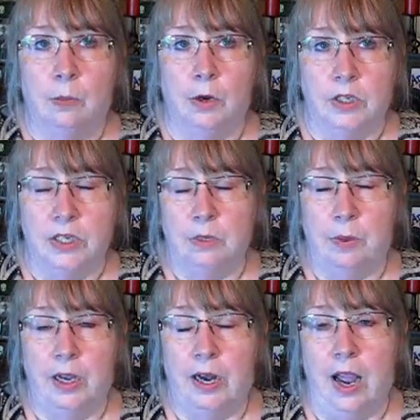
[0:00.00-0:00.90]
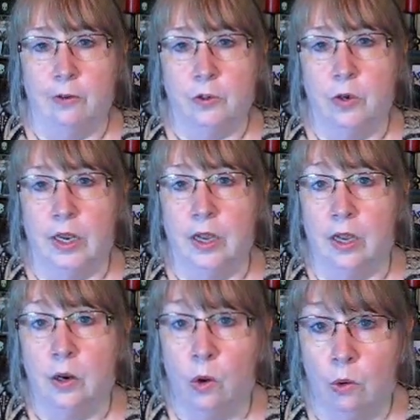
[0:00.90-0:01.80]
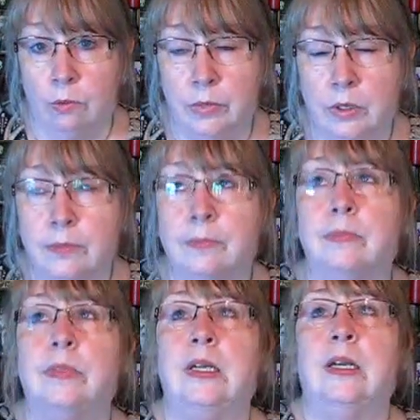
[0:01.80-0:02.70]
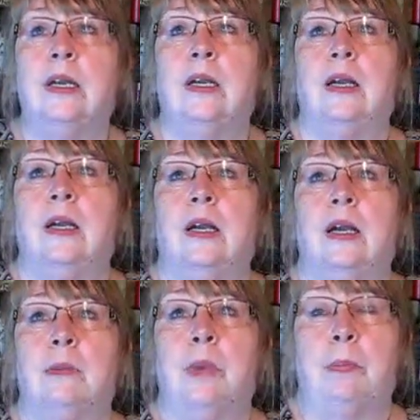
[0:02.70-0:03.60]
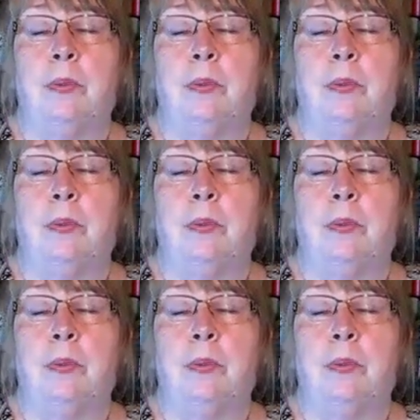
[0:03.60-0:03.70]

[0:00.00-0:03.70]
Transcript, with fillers: participate after I got home. My